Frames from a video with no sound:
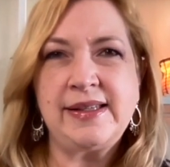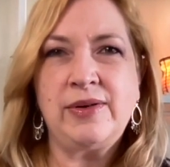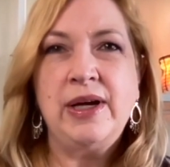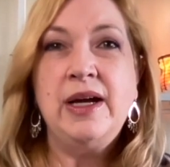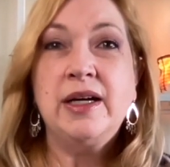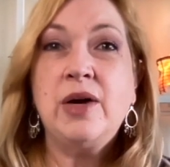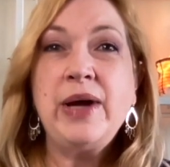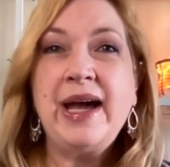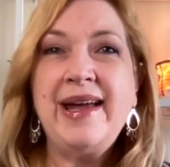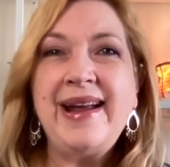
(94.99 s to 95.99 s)
So go
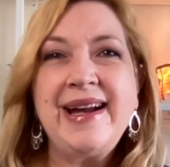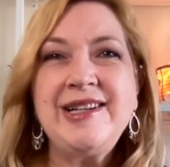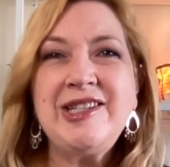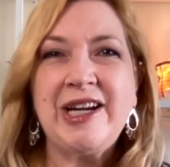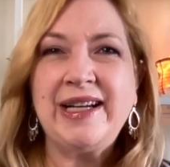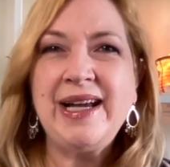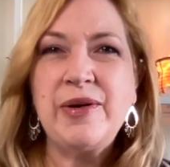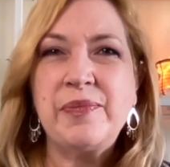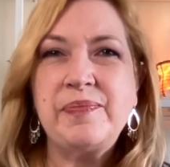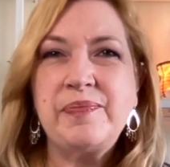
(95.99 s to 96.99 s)
ahead and check it out.